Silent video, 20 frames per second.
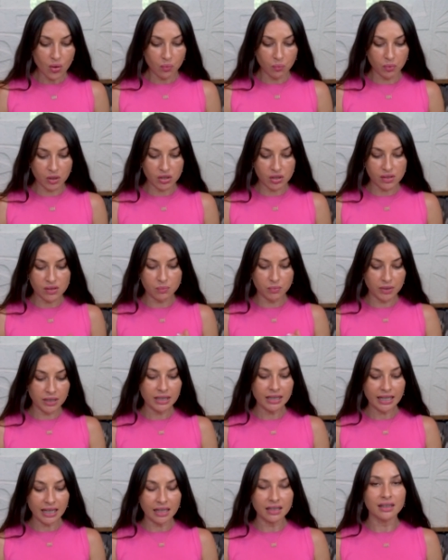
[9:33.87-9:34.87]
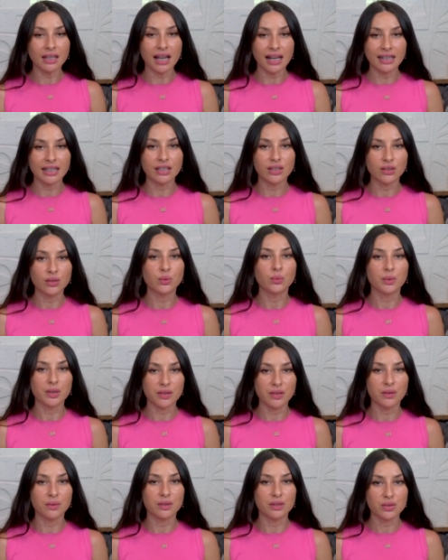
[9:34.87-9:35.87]
which is really aligning you
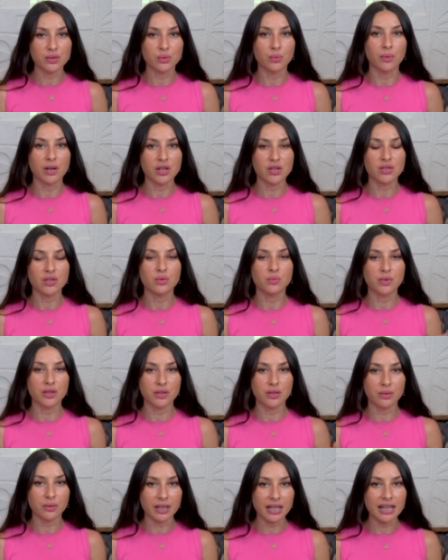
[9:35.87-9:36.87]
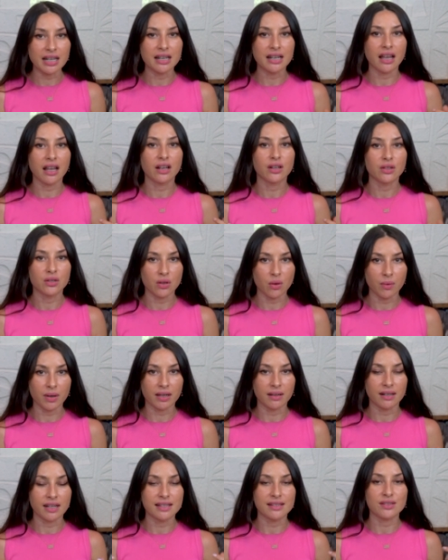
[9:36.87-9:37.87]
with your intuition, with your inner
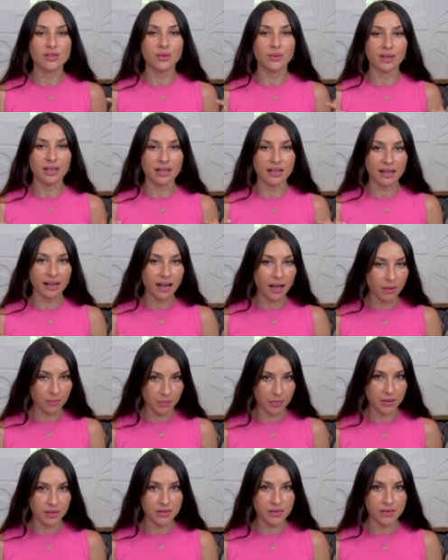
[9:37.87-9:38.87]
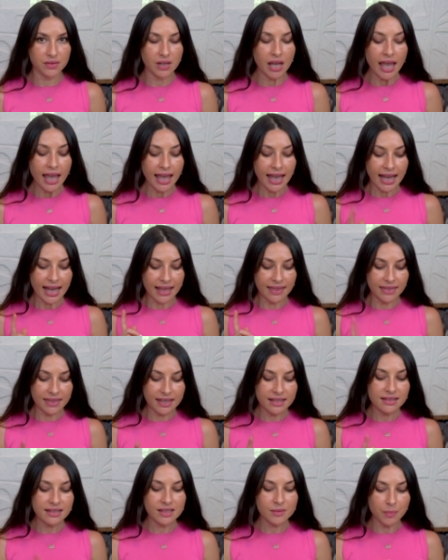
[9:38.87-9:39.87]
knowingness, your inner compass. And
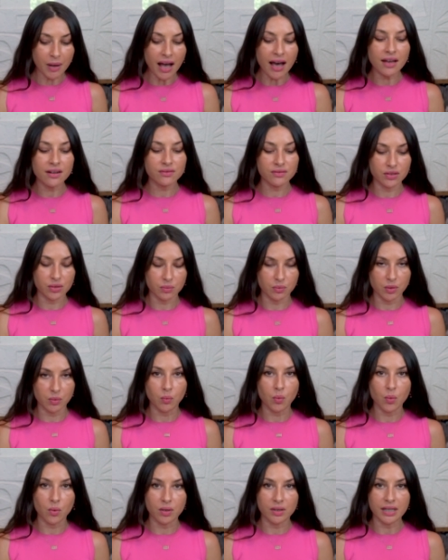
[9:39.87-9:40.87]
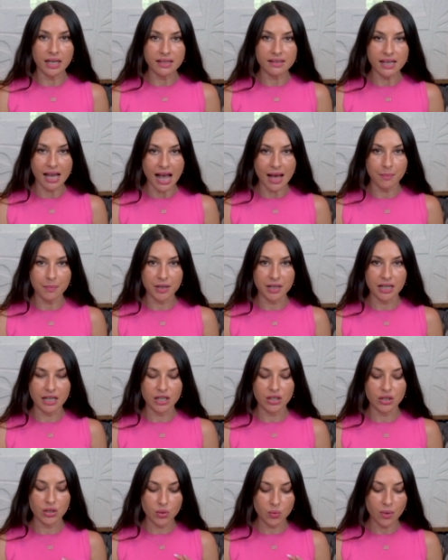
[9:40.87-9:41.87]
this is part of the reward that's
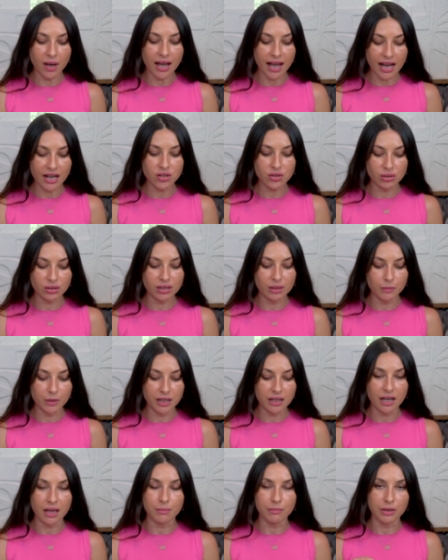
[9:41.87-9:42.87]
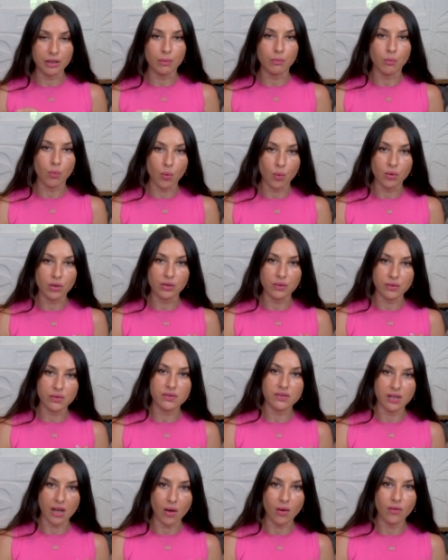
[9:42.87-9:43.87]
happening. You are actually becoming more
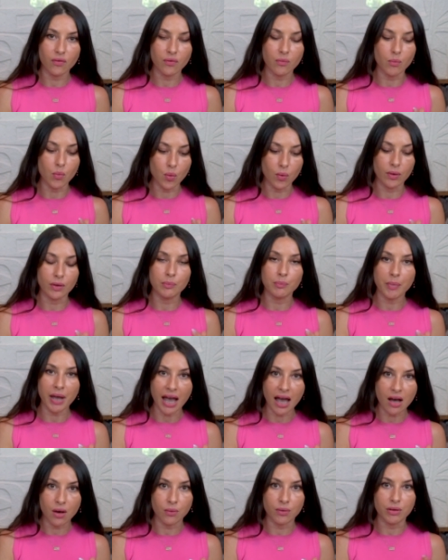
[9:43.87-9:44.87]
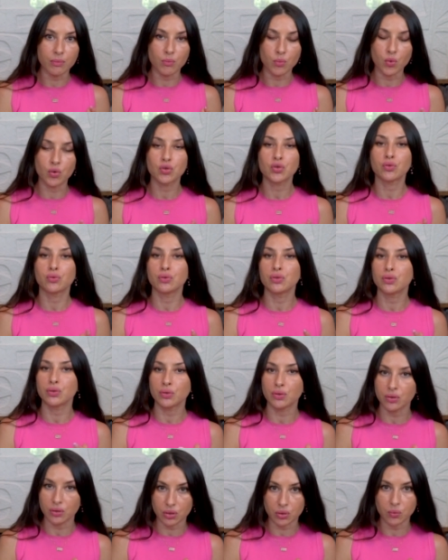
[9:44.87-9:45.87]
yourself, more empowered, more true to
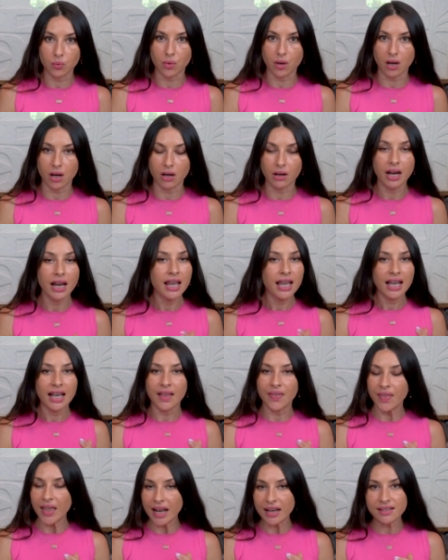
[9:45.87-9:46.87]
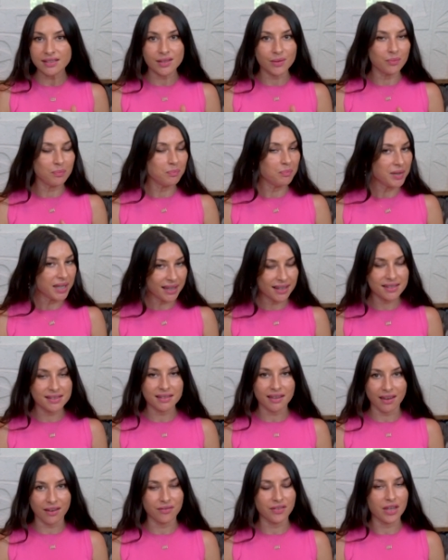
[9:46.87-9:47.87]
who you are. And that is the biggest
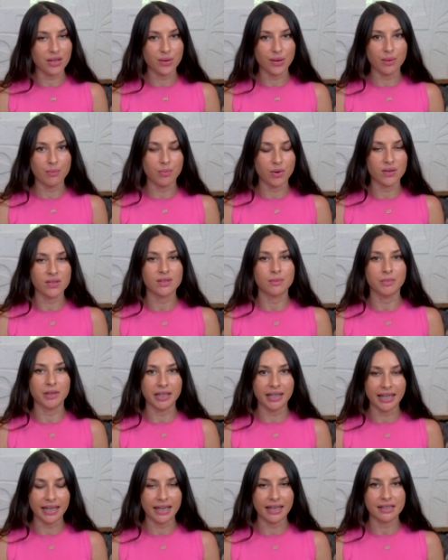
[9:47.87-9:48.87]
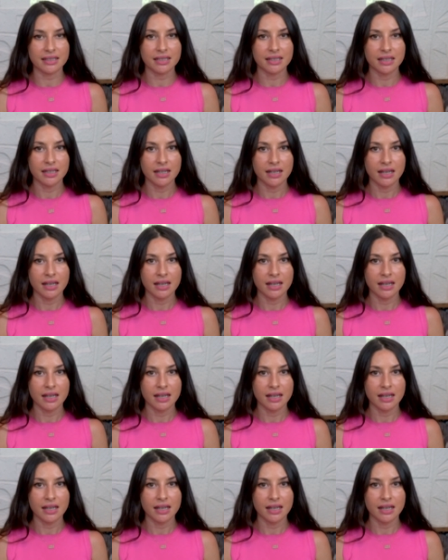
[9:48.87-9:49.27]
gift that you can possibly get.